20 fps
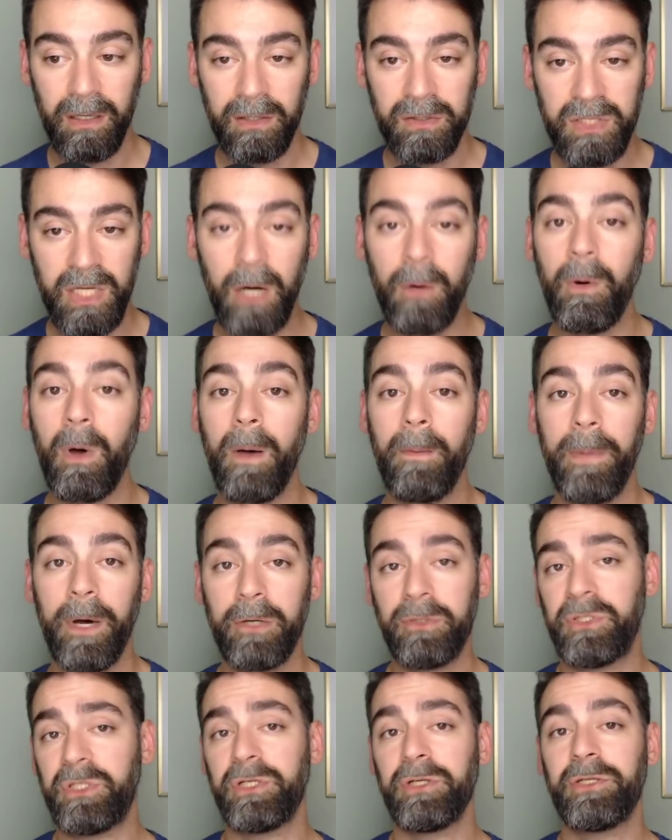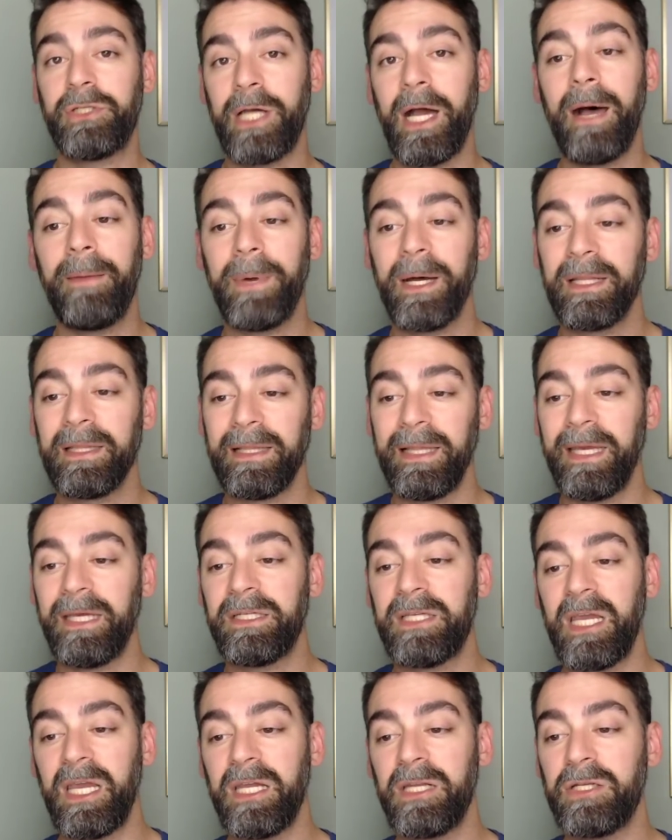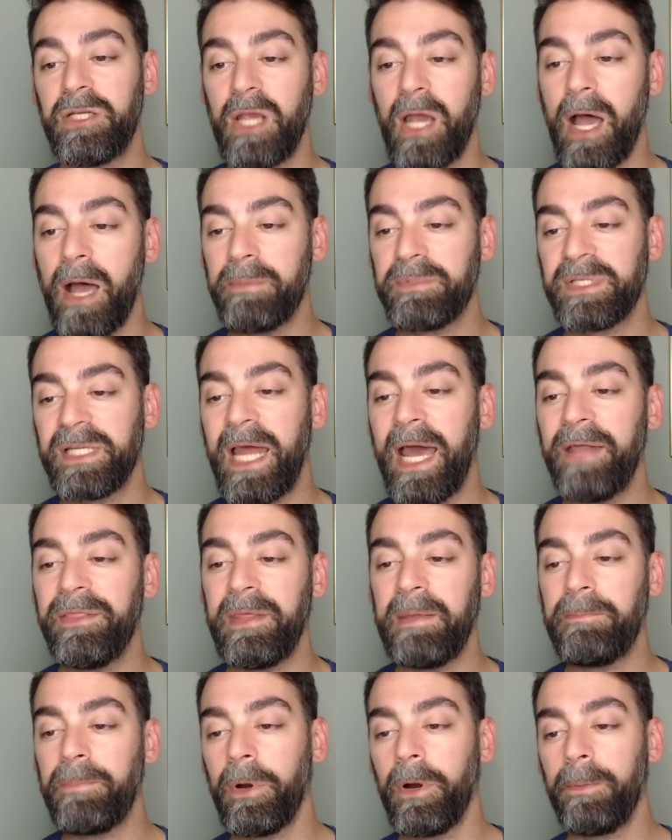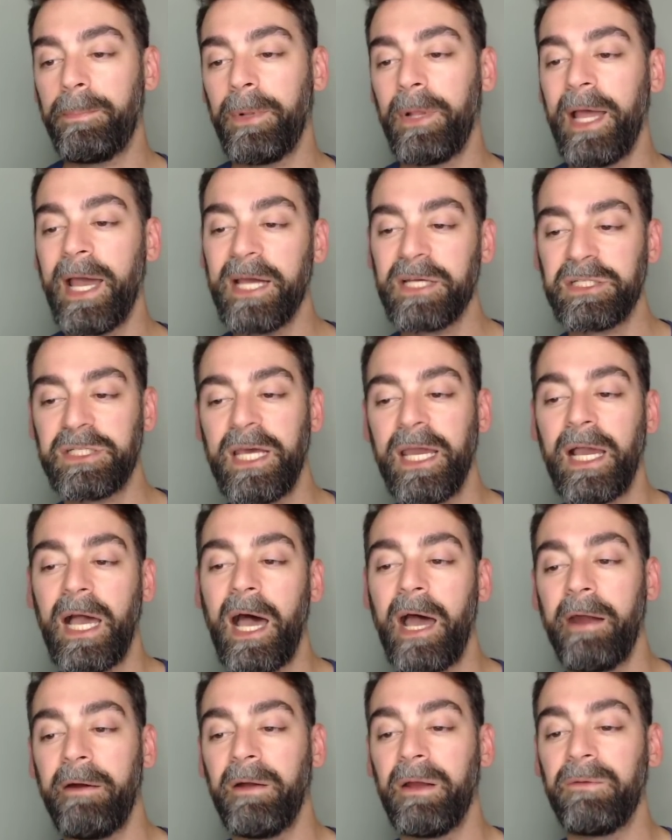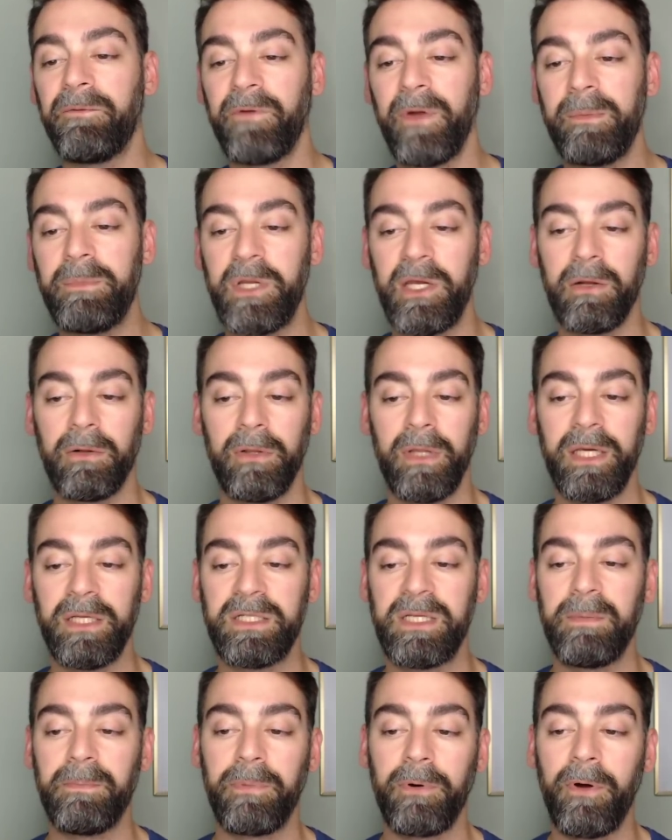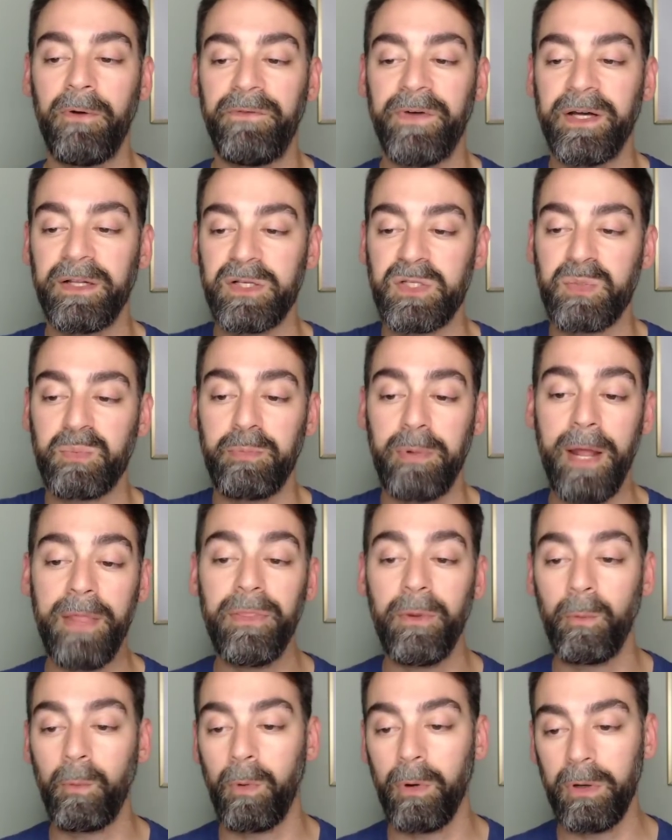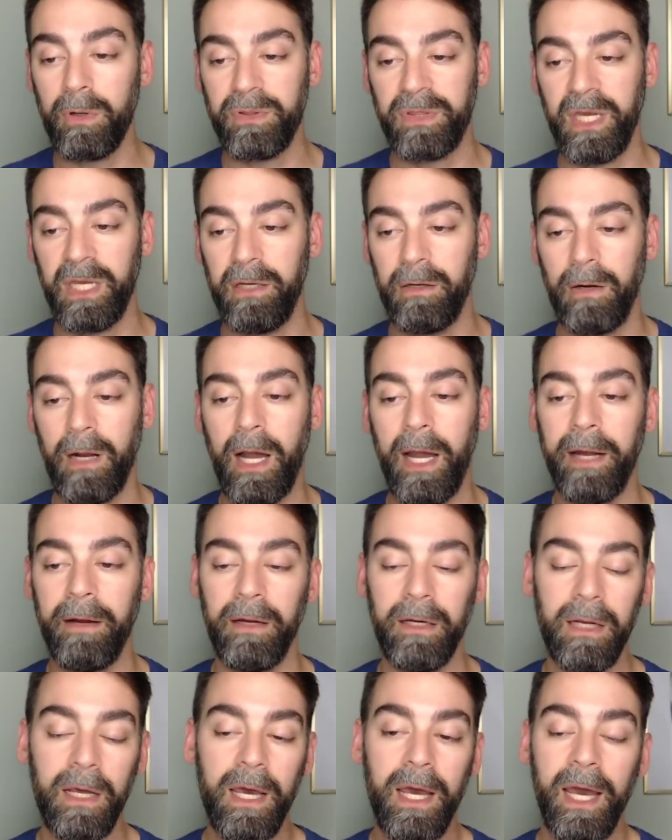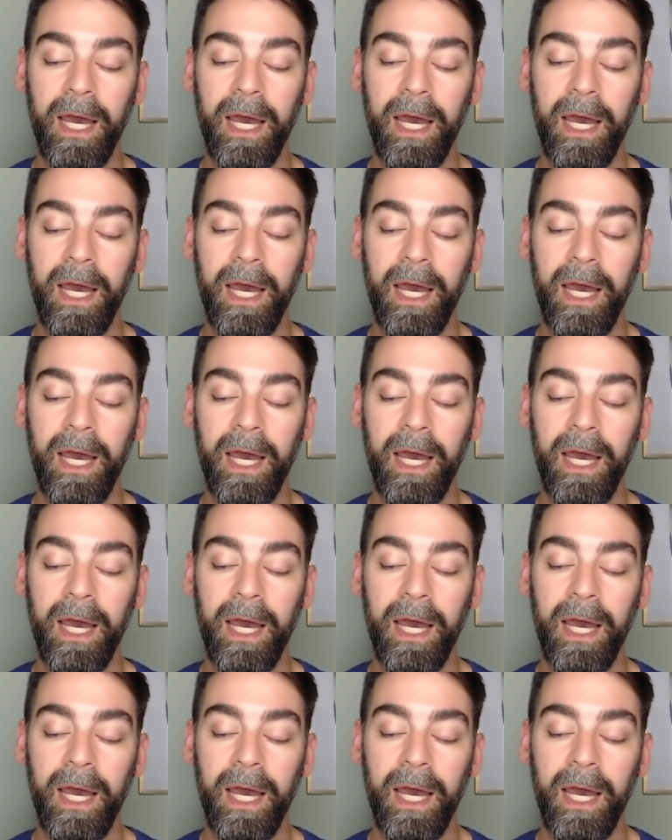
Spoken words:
So post your job on LinkedIn Jobs and add the purple hashtag hiring frame to your LinkedIn profile to spread the word that you're hiring.